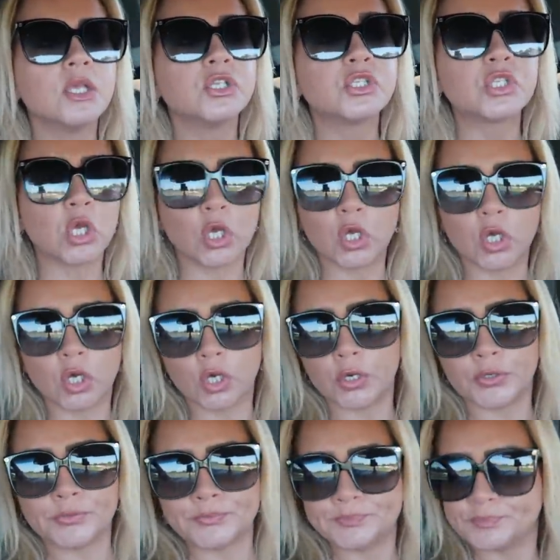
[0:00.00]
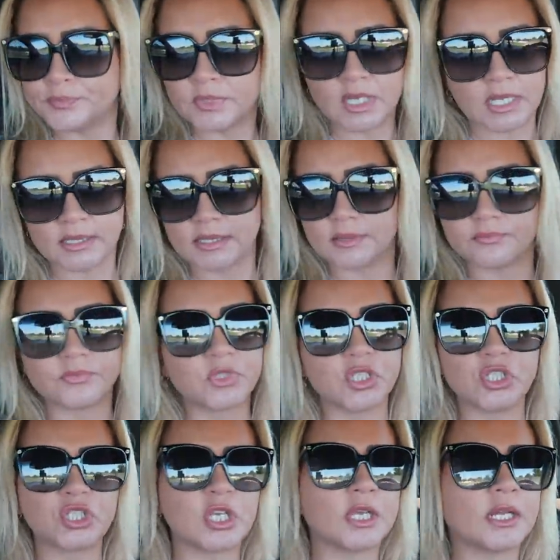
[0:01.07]
So yes,
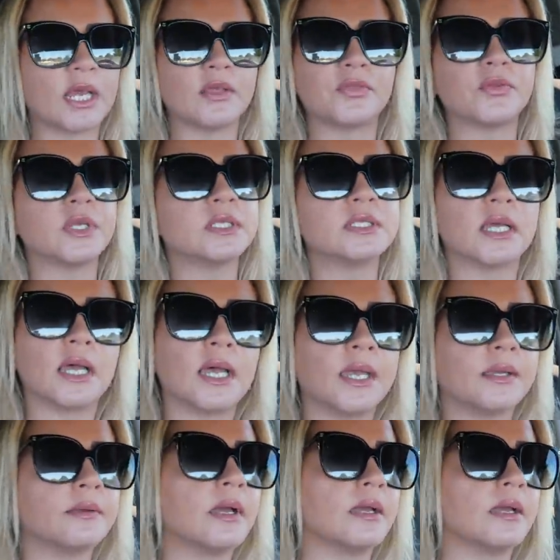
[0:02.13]
she changed like three times.